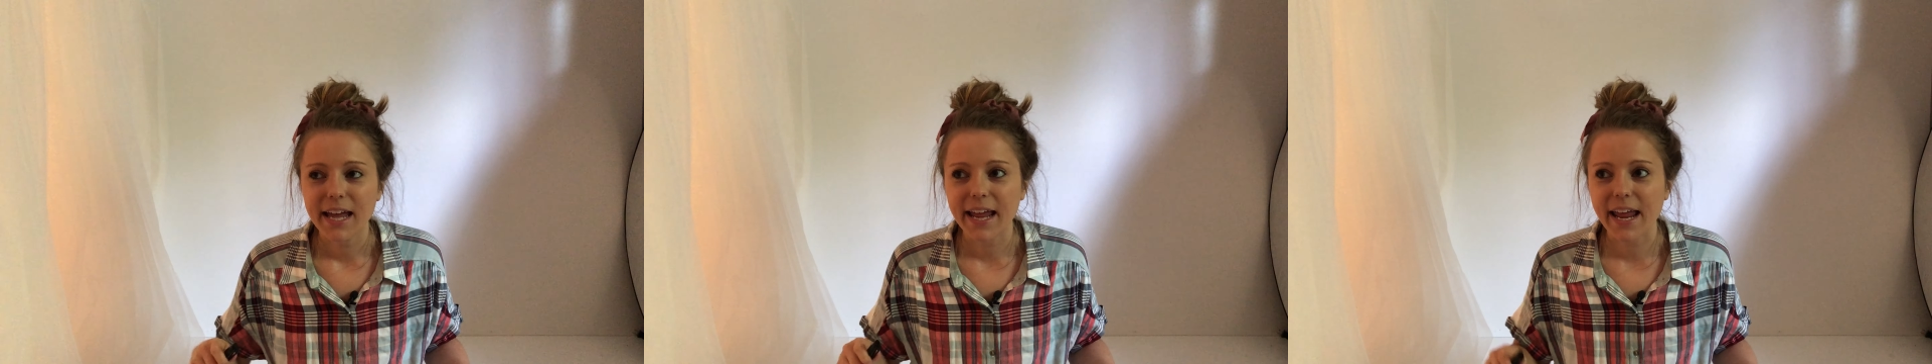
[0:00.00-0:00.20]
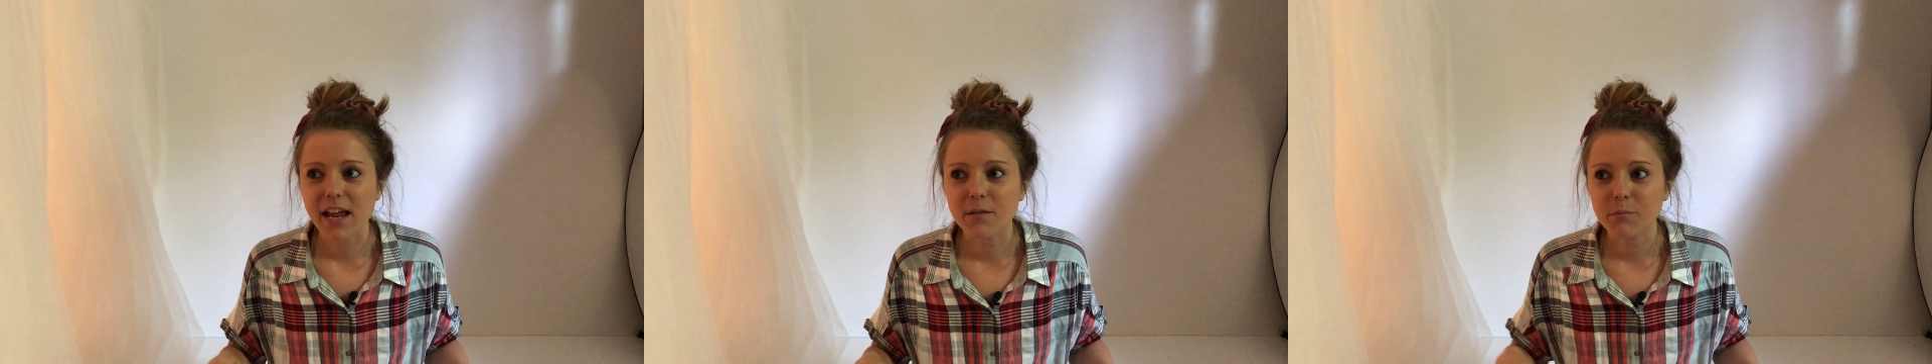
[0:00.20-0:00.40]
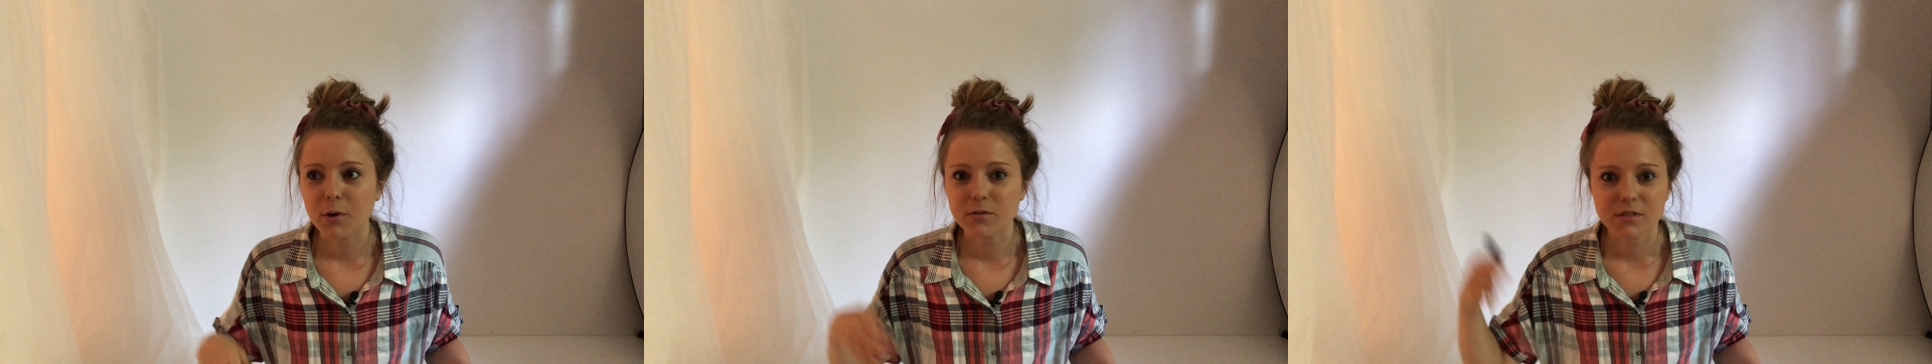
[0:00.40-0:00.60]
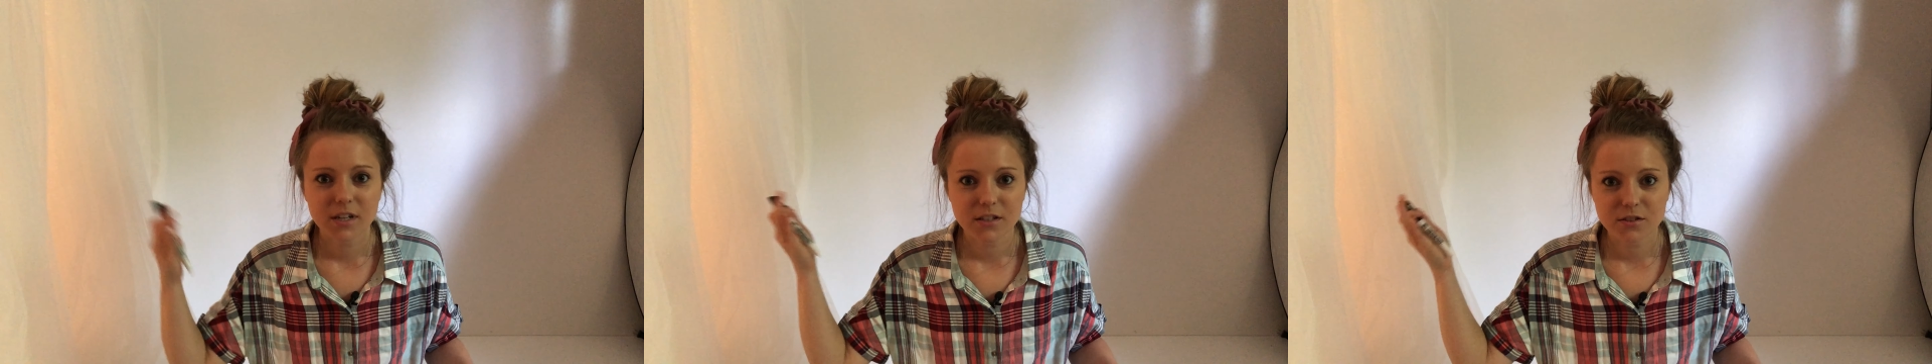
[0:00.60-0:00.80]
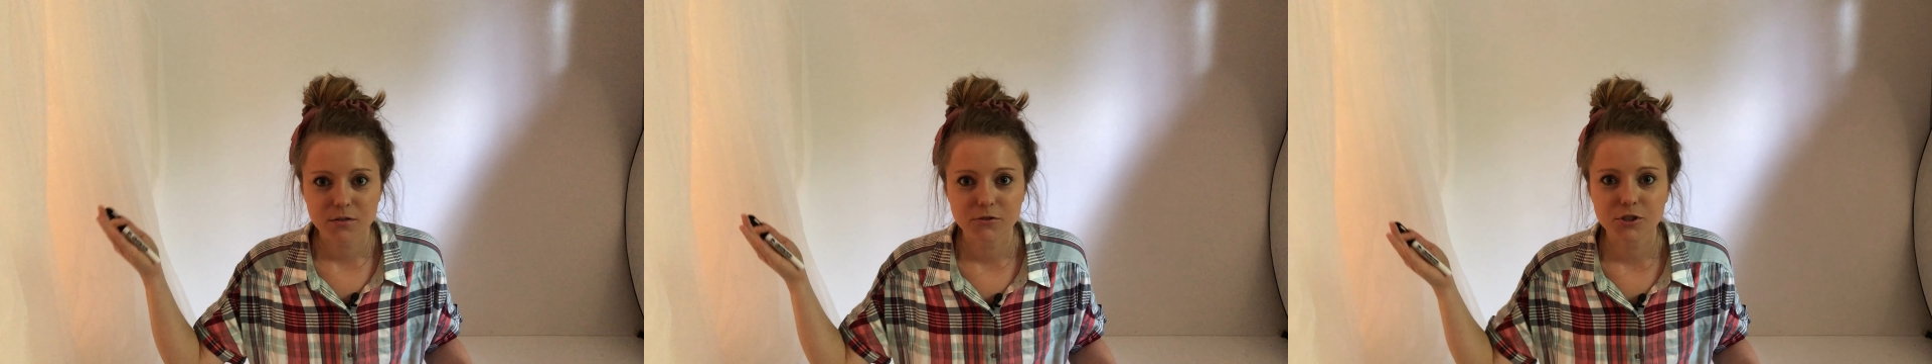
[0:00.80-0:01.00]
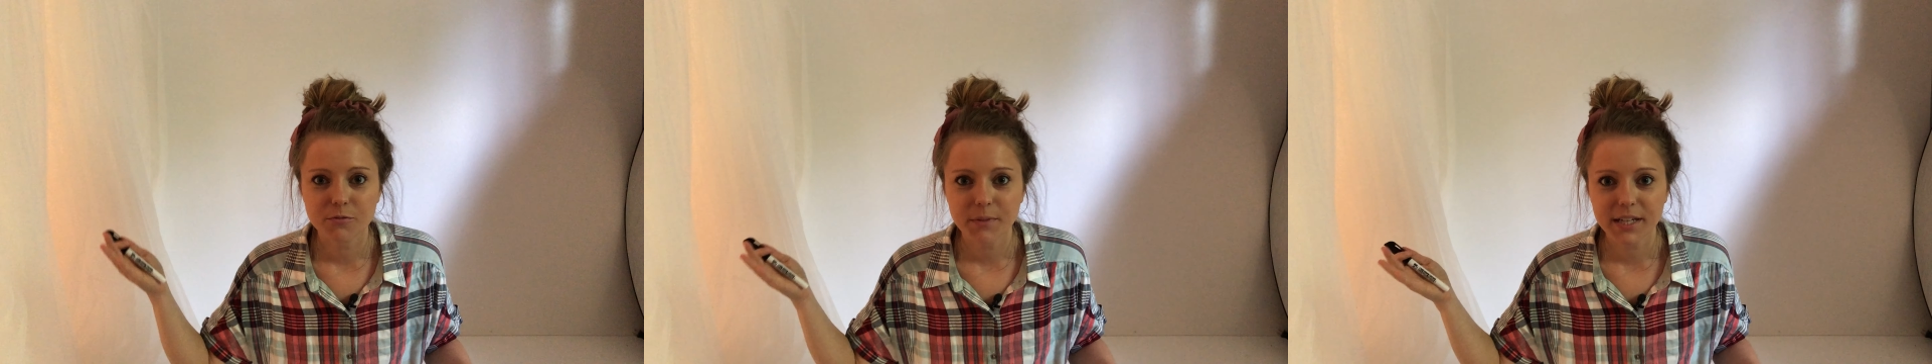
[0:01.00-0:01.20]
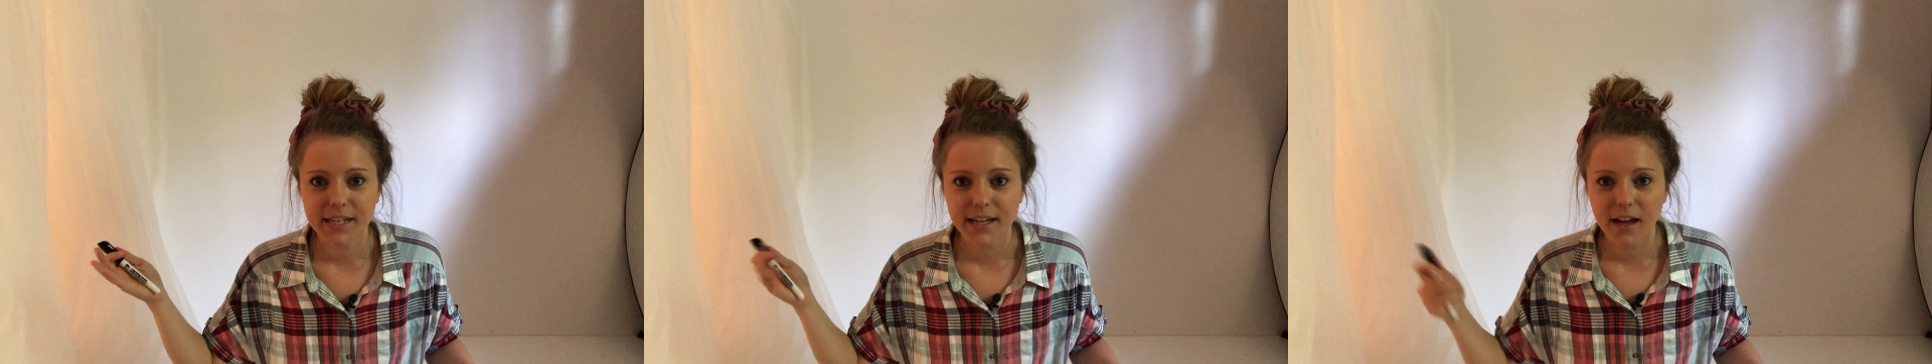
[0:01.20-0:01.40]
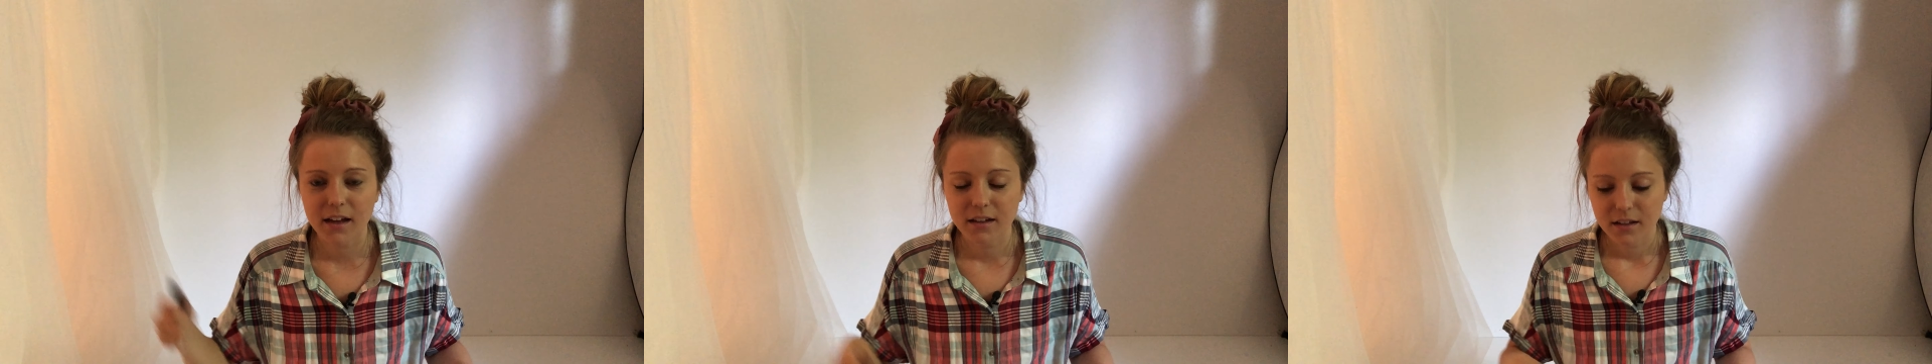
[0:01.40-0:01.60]
and post on social
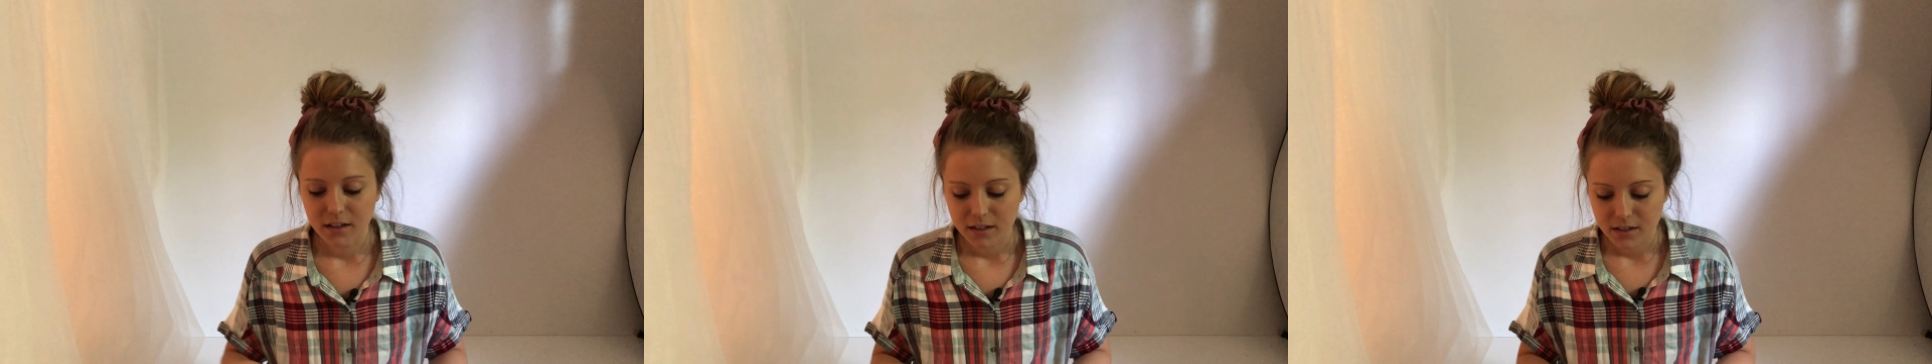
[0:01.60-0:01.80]
media.